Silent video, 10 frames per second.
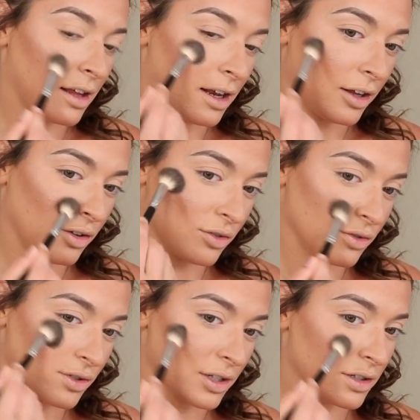And I
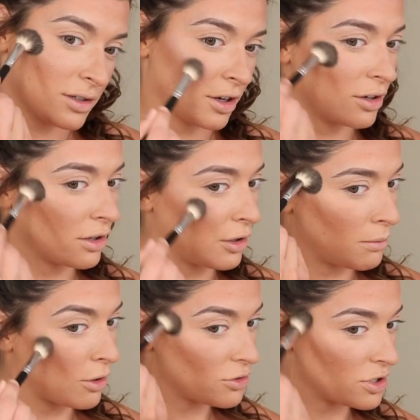use circular
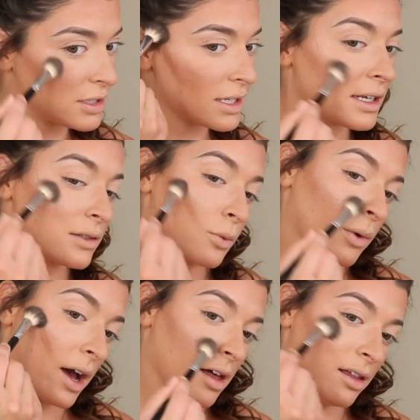motions as
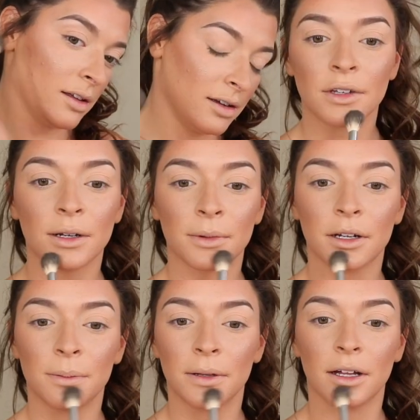well. Then I'm going
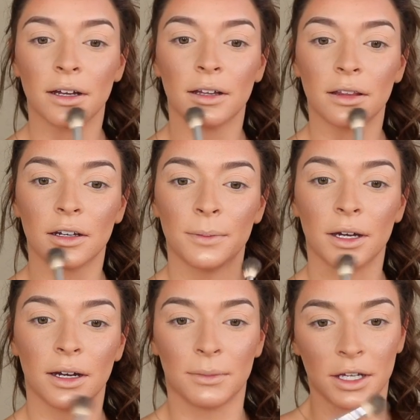to apply a little
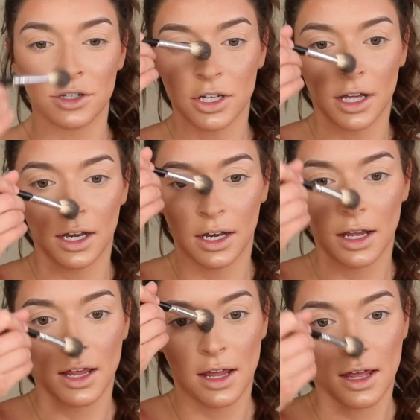bit on my chin
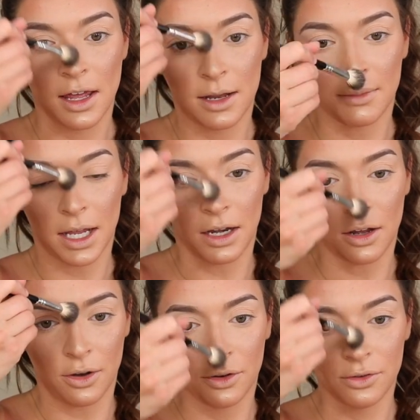and my
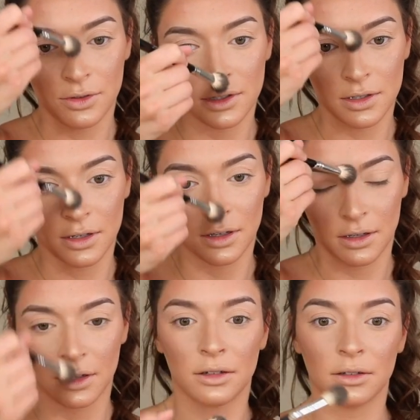nose.
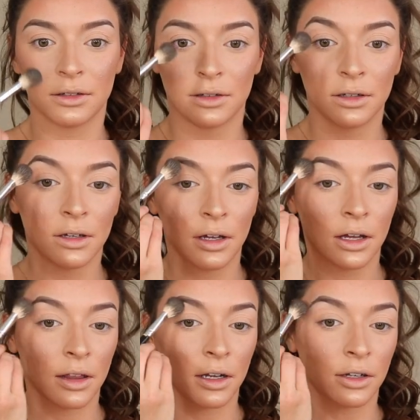
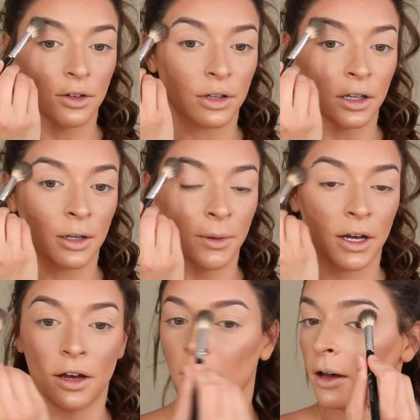And then I'll do a little
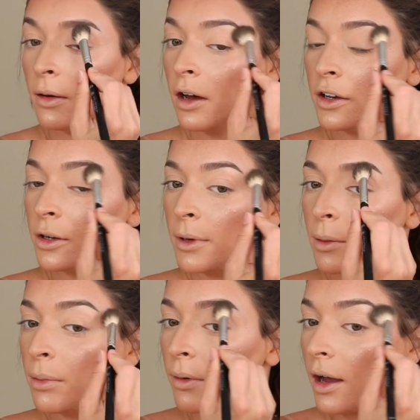bit under
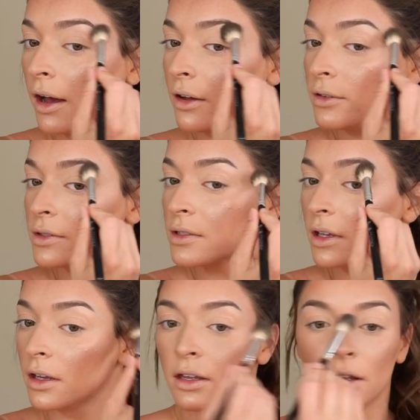my
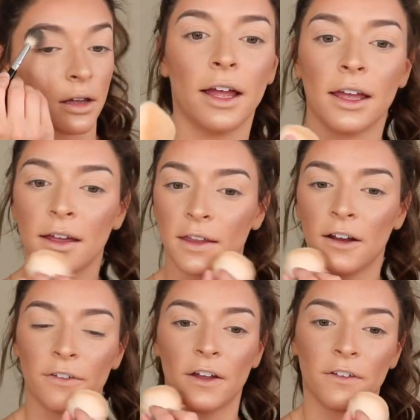brows and
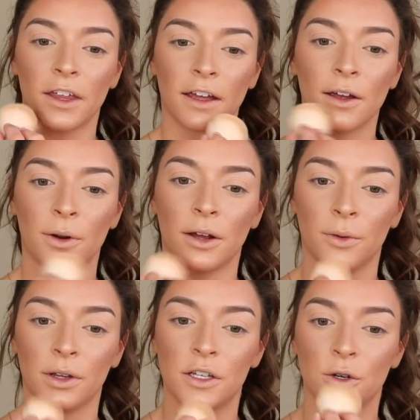then if I feel like I went
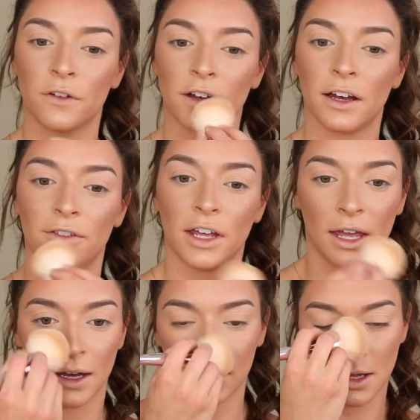in with too of a heavy
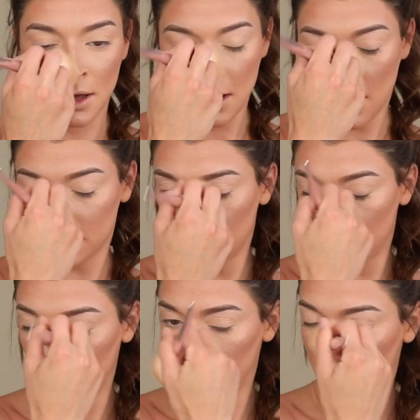hand, I'll go
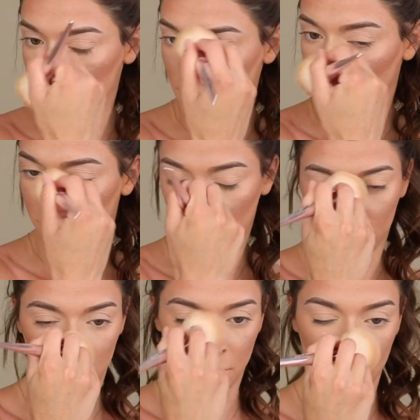in with like a big
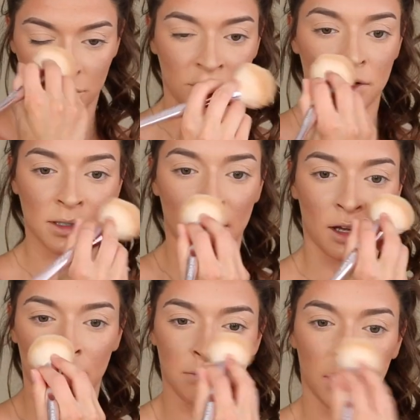fluffy brush and just
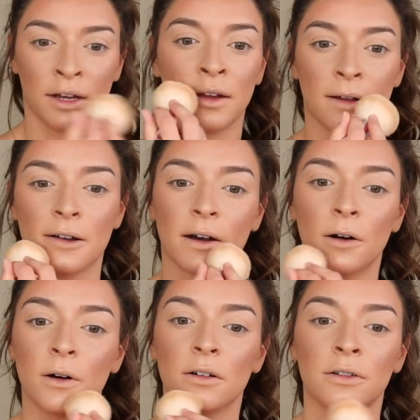like blend it
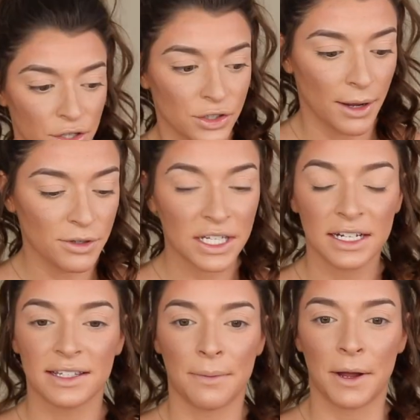out. So now I'm just going
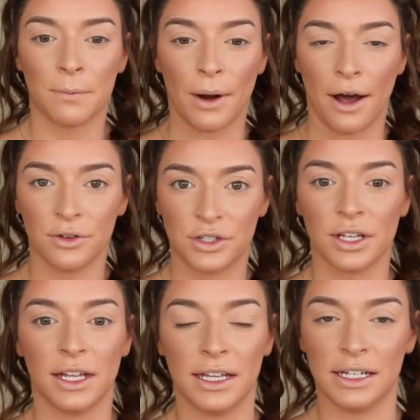to set my
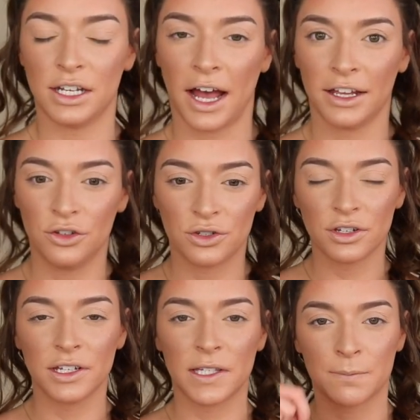brows and I
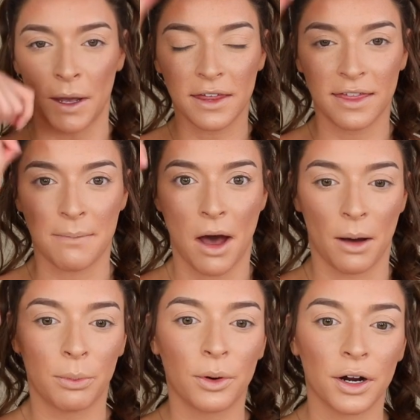usually spike them
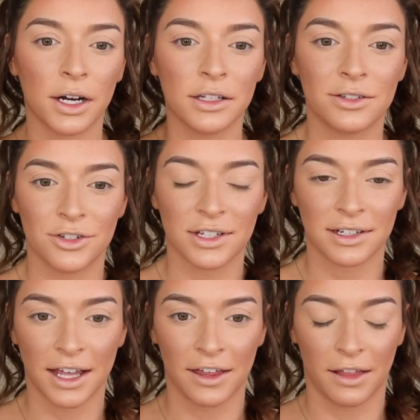upwards just
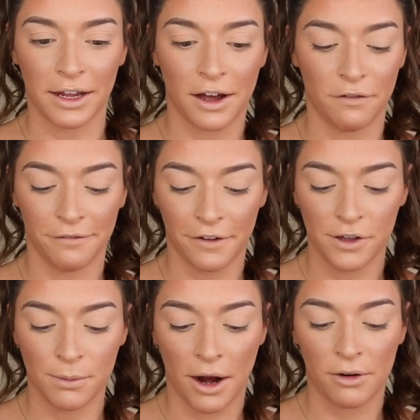because I like a
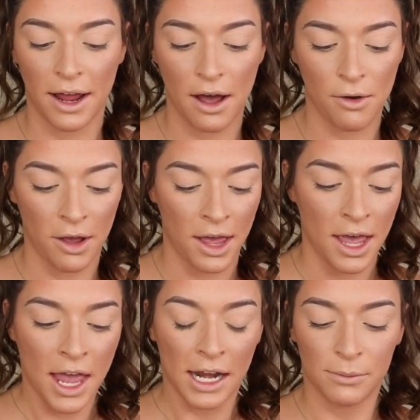fluffy brow now.
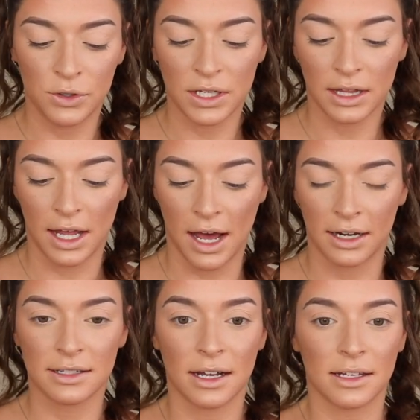And I'm using the
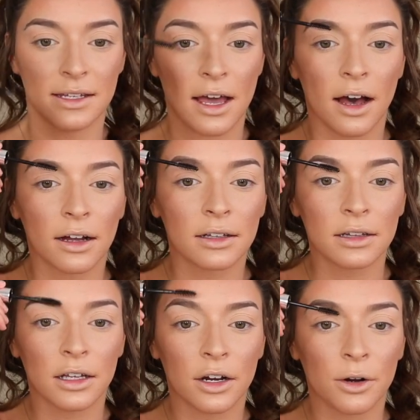Anastasia
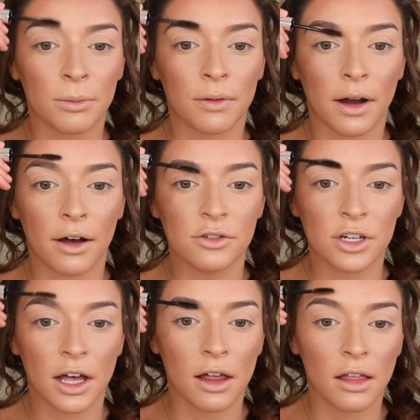Clear Brow
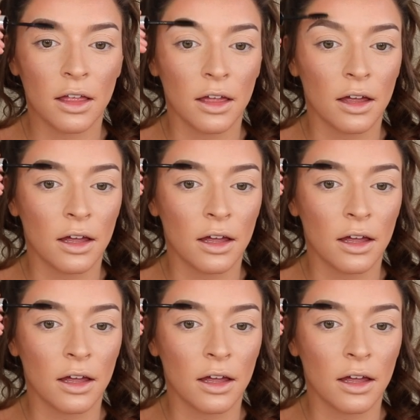Gel.